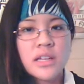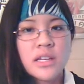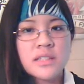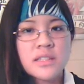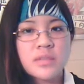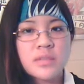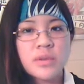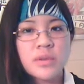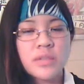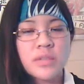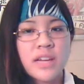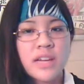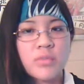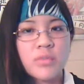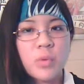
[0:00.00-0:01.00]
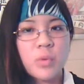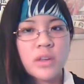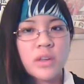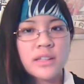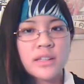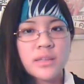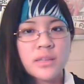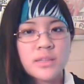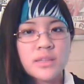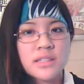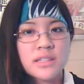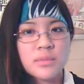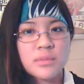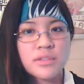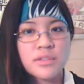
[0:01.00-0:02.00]
since we only have one
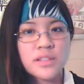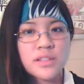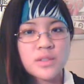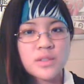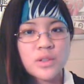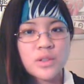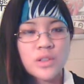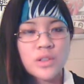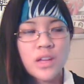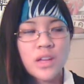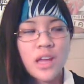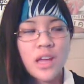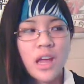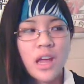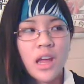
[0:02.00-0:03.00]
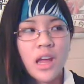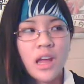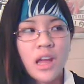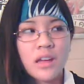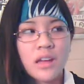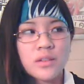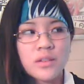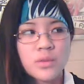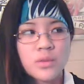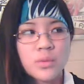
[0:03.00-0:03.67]
linguistics professor and